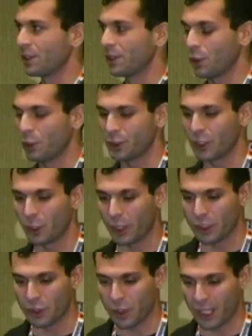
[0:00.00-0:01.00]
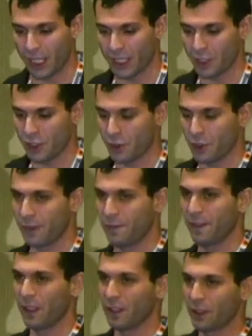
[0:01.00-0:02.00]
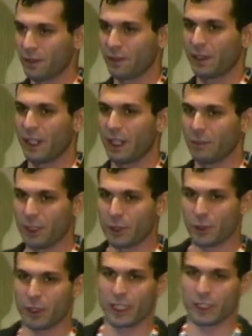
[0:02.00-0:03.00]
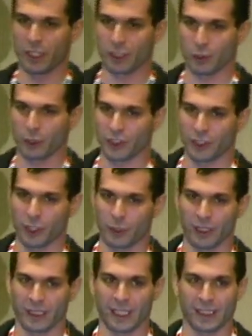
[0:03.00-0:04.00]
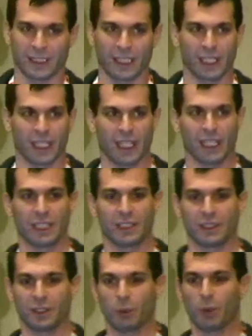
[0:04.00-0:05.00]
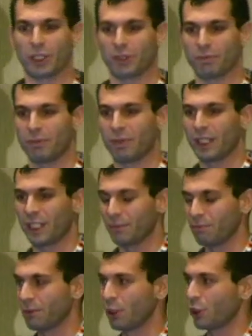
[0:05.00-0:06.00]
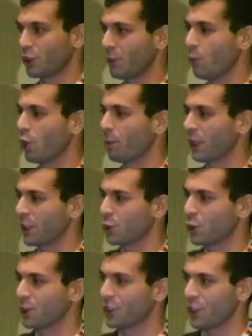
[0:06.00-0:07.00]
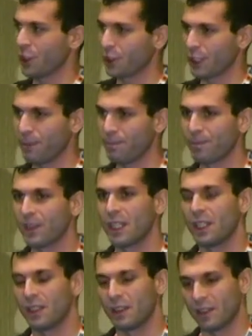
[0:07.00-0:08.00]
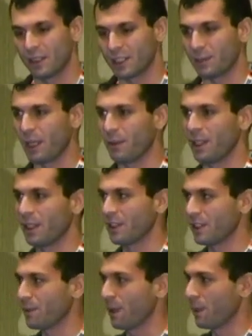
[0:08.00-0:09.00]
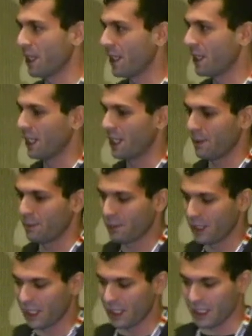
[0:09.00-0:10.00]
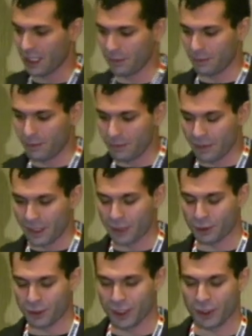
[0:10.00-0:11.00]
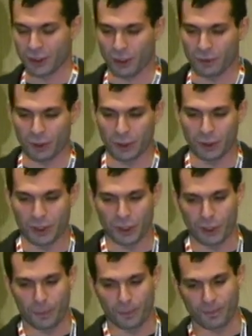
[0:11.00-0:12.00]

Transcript: who's looking to get into the field of Android security testing and you want to learn some more about Android security, this may be an interesting talk for you too.